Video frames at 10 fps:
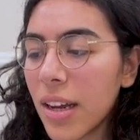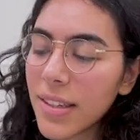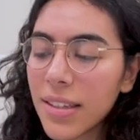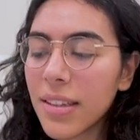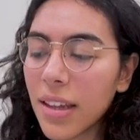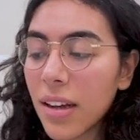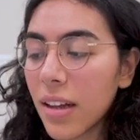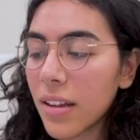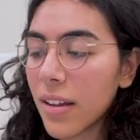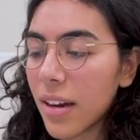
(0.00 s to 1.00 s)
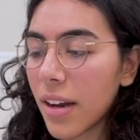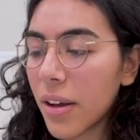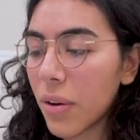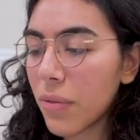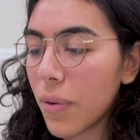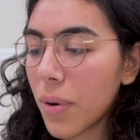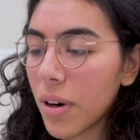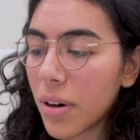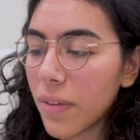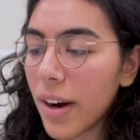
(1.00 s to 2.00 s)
This isn't the color that I go for.